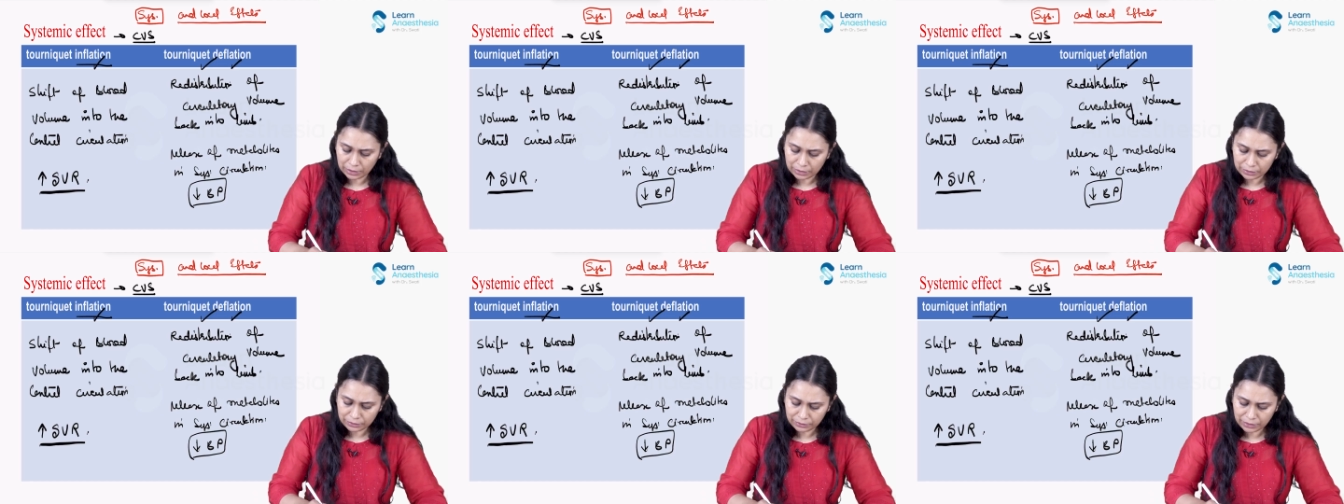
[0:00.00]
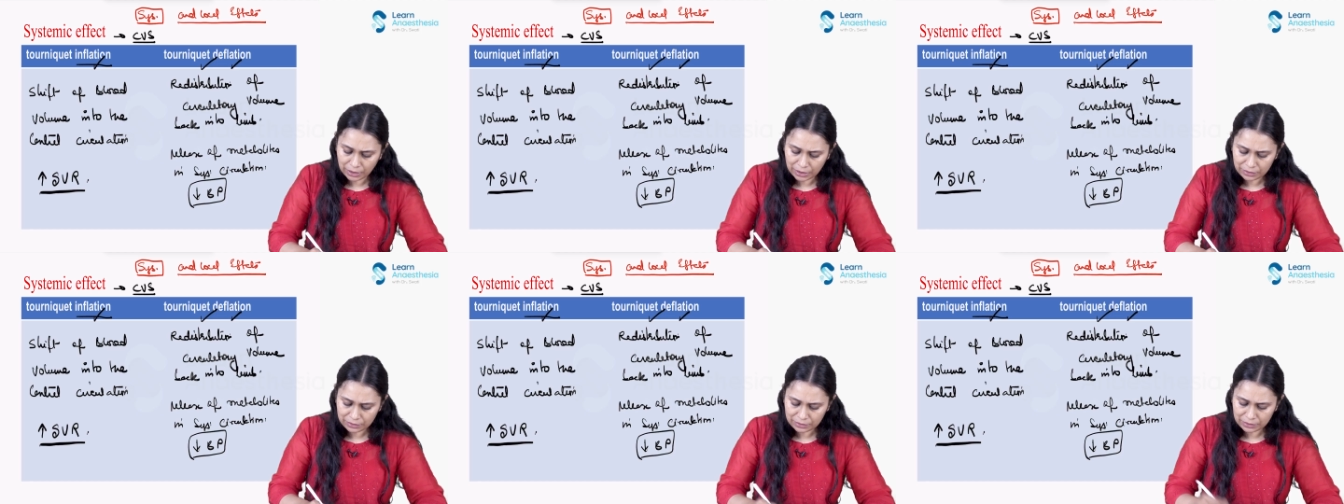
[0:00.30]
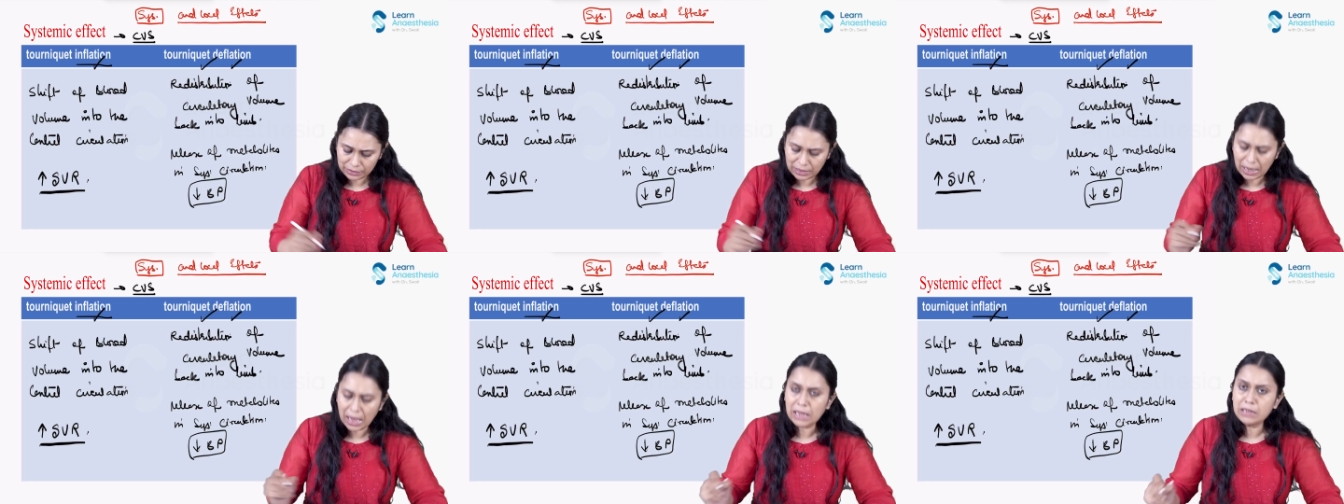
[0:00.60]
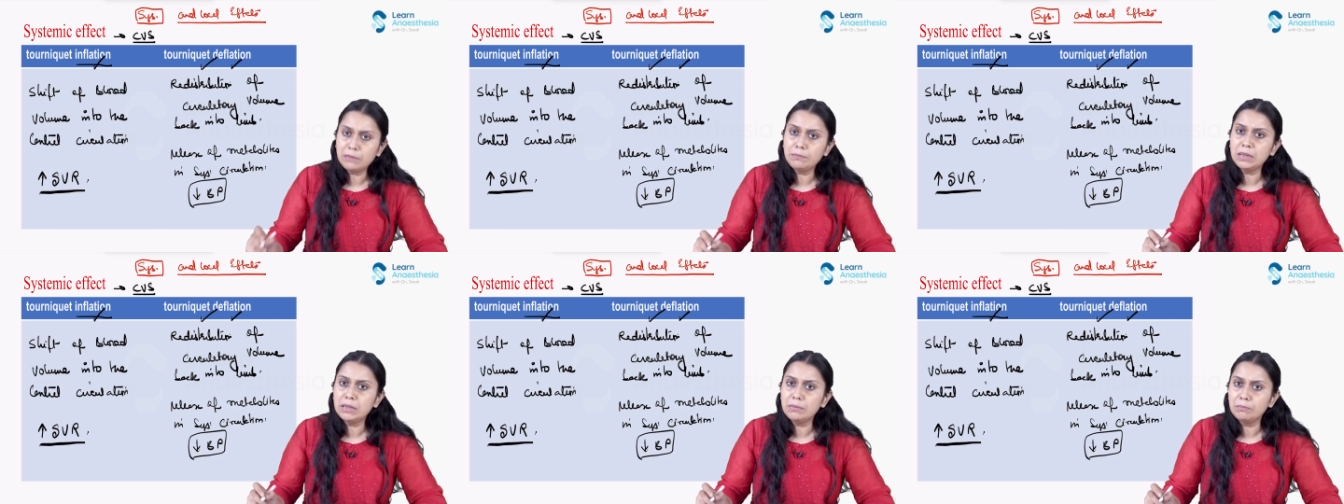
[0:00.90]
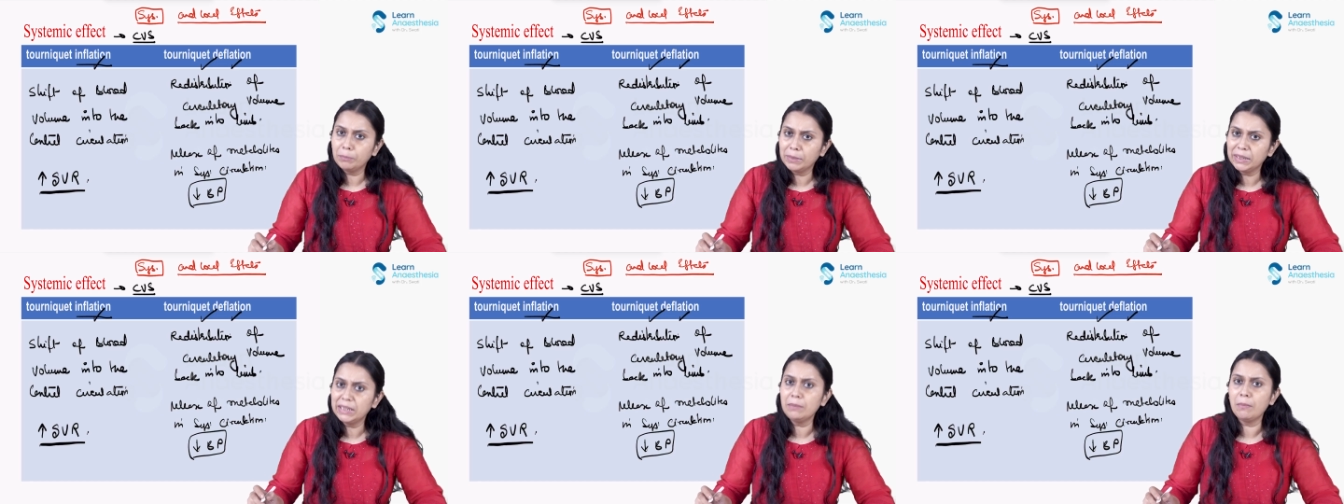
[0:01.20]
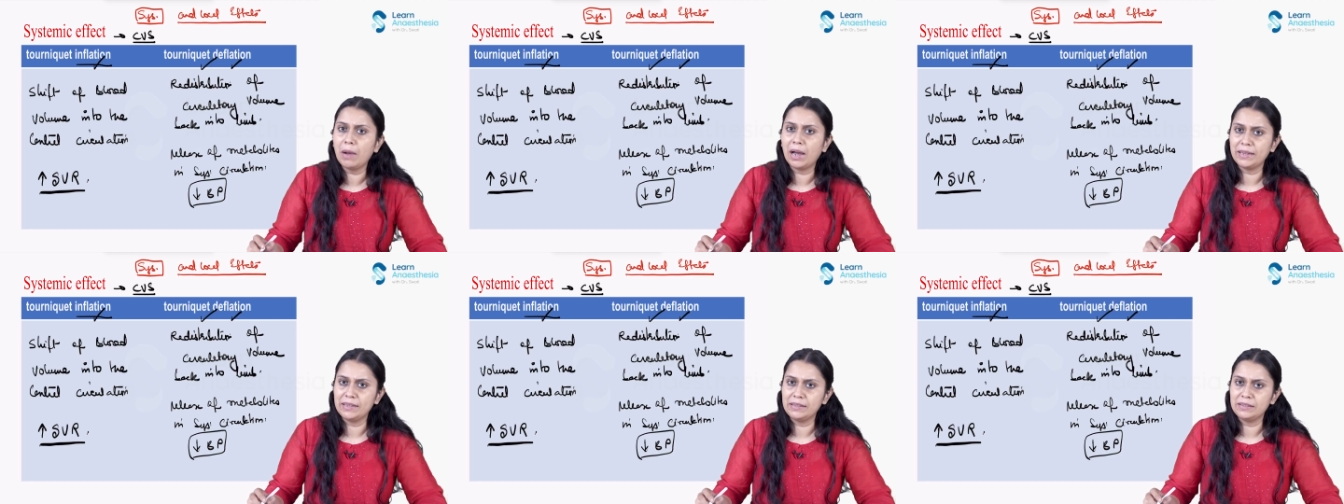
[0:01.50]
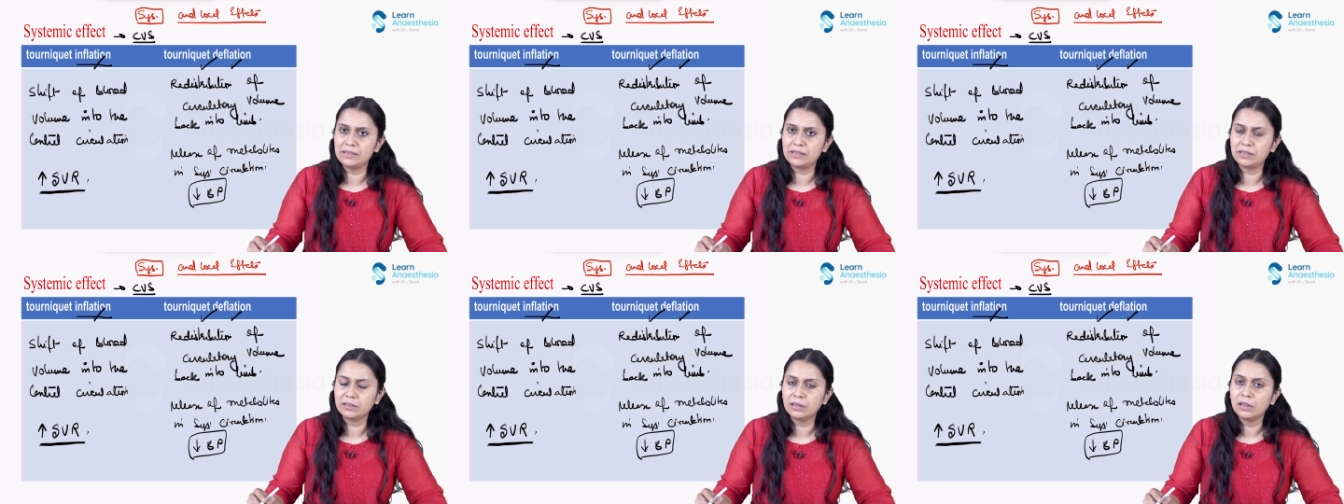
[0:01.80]
this can be
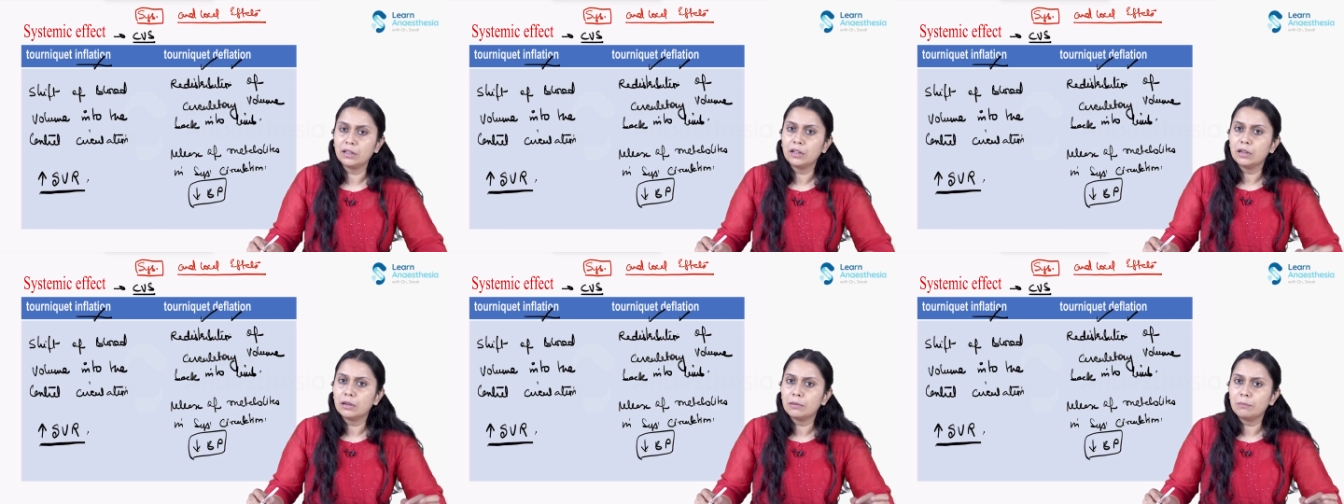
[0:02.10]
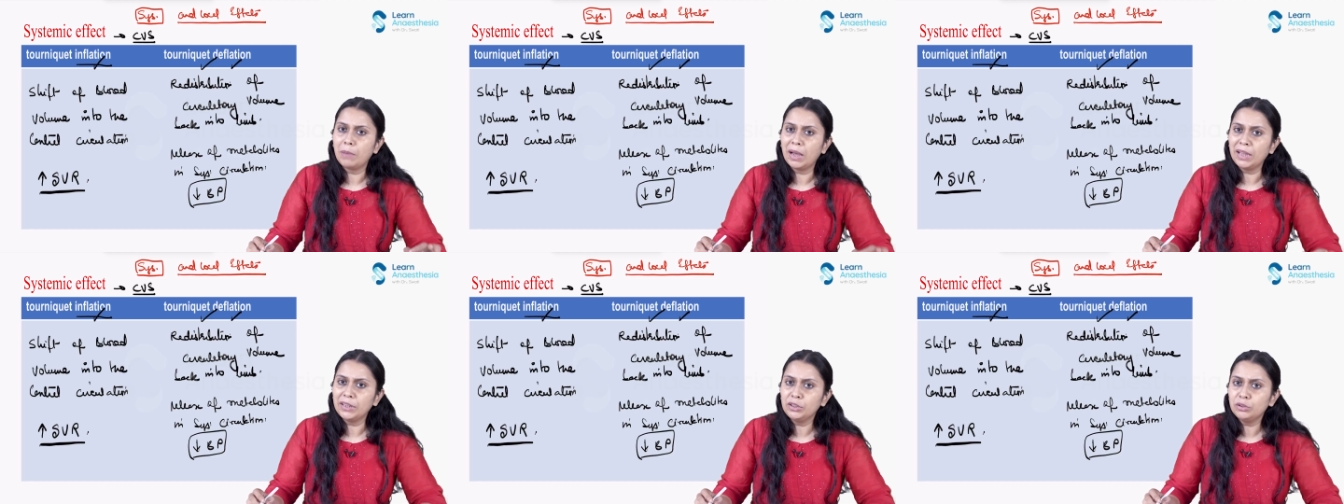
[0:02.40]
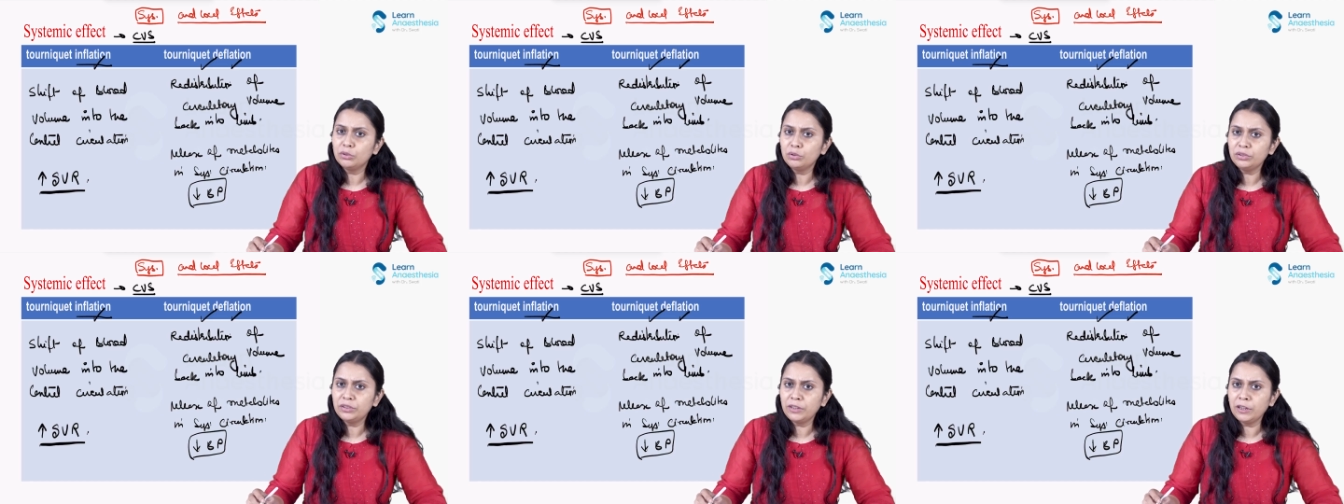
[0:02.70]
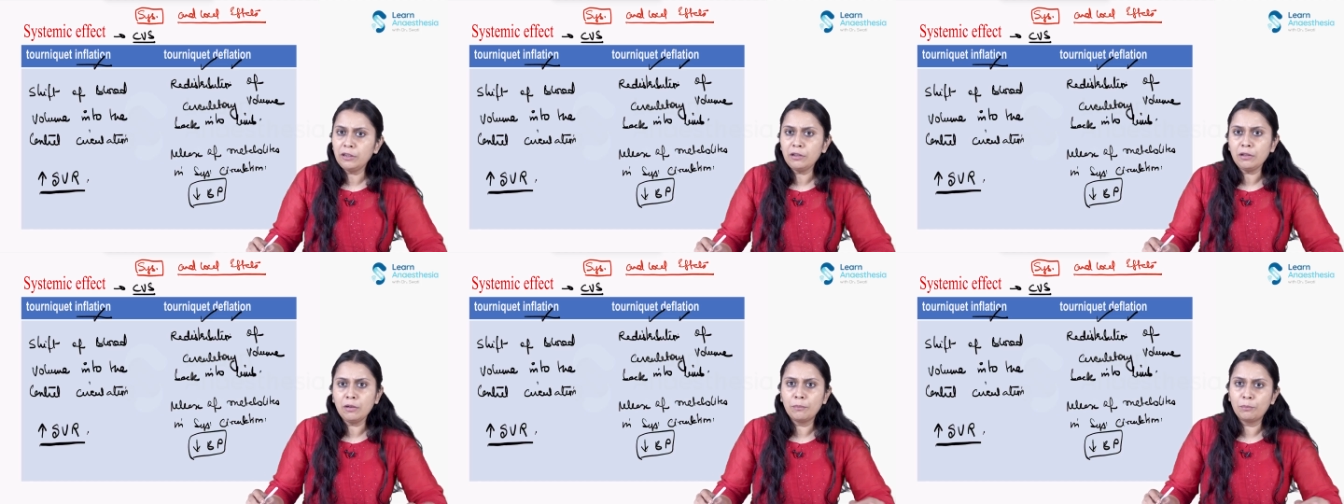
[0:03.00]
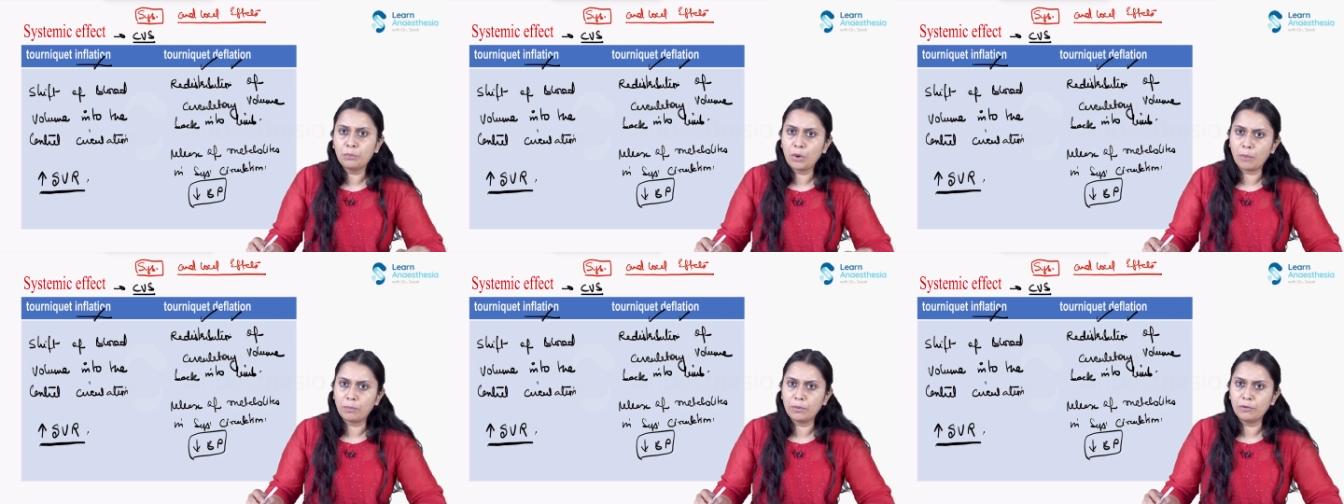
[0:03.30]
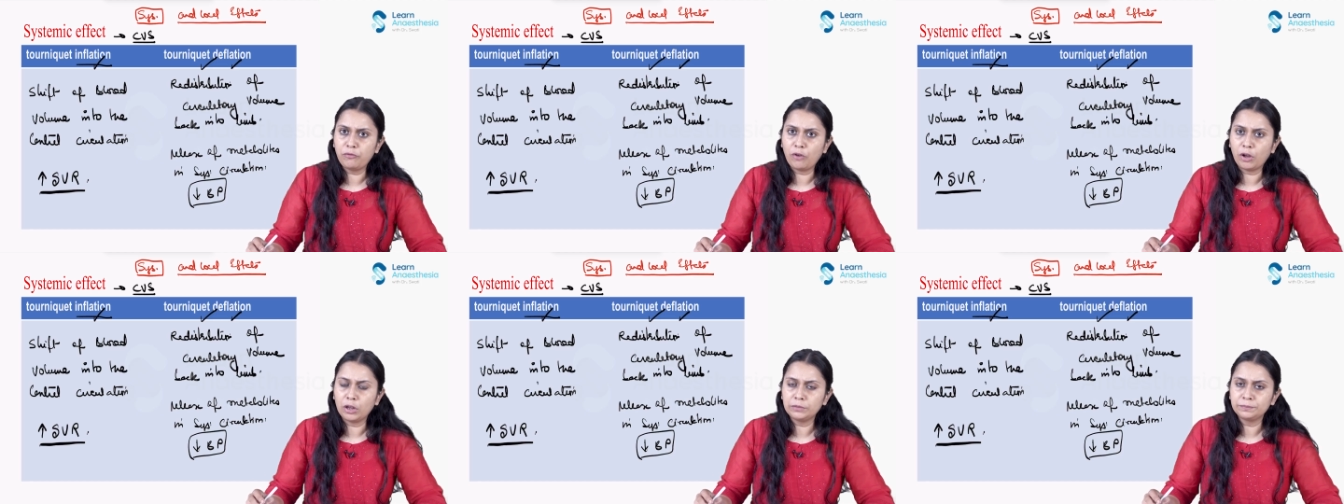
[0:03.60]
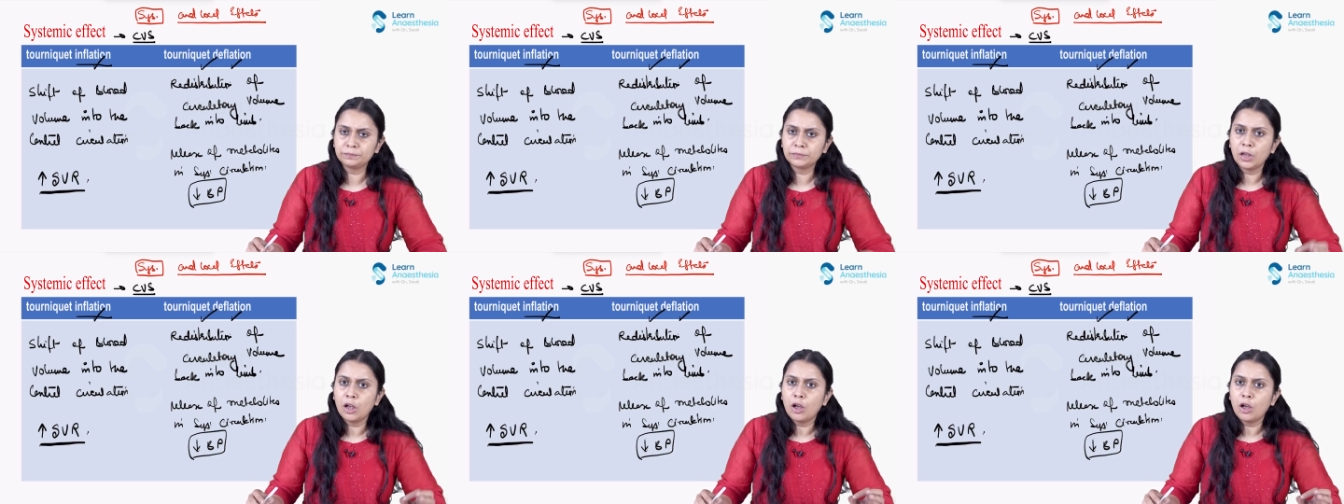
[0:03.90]
minimized by using propofol.